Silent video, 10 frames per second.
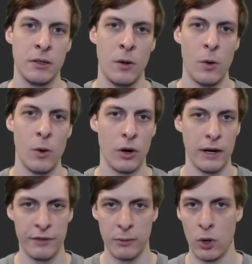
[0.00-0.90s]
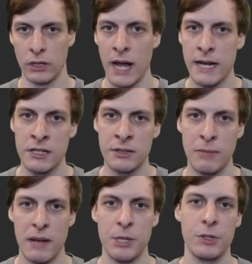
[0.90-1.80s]
or if you're more enlightened,
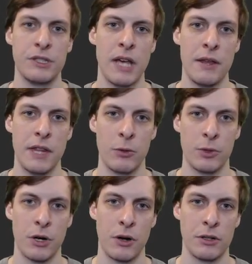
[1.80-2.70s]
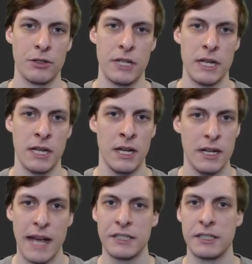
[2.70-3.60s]
maybe you would say that it returns the
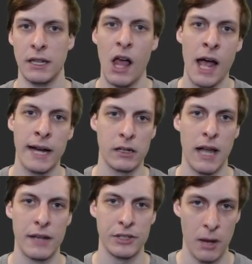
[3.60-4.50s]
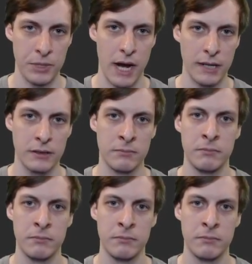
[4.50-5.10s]
next in line class object,